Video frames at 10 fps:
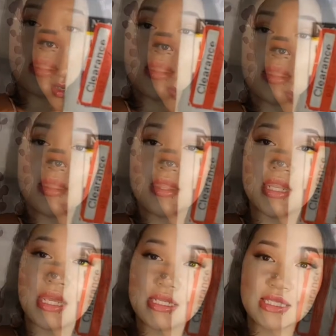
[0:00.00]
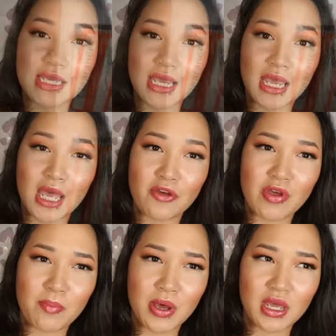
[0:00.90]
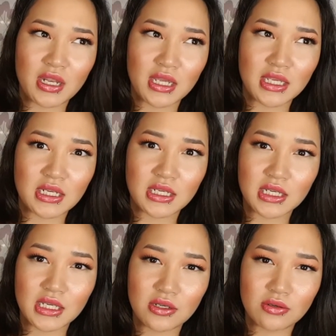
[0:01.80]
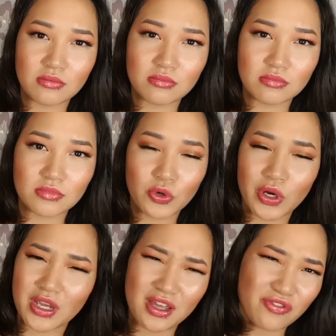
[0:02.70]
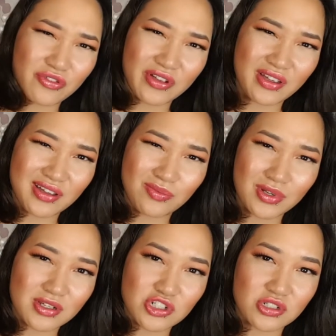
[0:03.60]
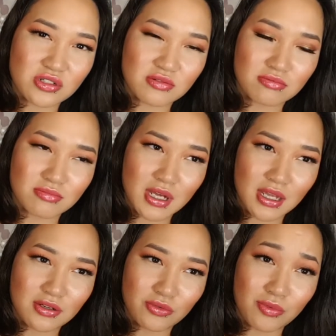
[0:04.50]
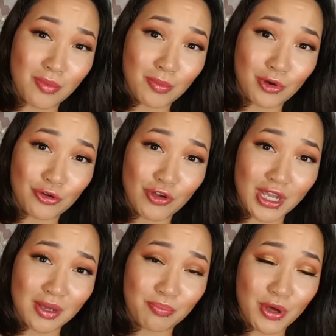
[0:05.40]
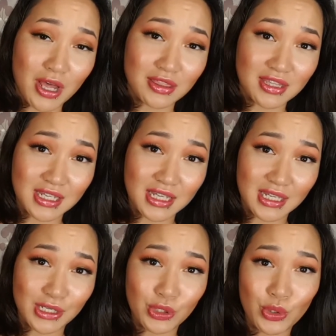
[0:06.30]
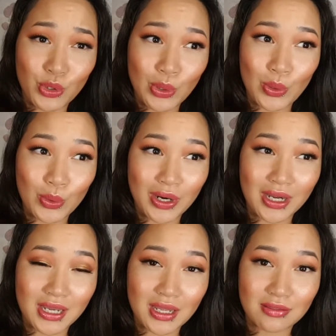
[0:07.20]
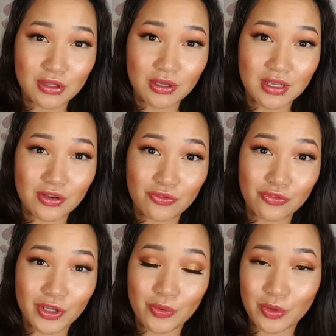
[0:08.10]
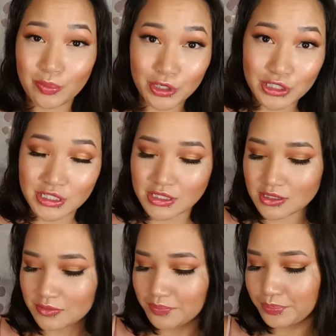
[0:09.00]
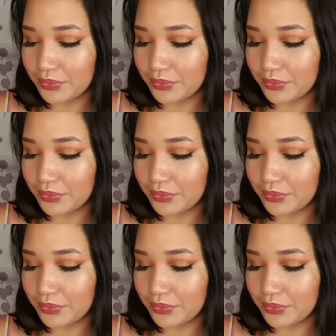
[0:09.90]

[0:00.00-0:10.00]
it up. The next thing I have, I bought like in a kit, or I got free. I'm not sure. I don't remember if I bought the kit or I got the kit free with purchase.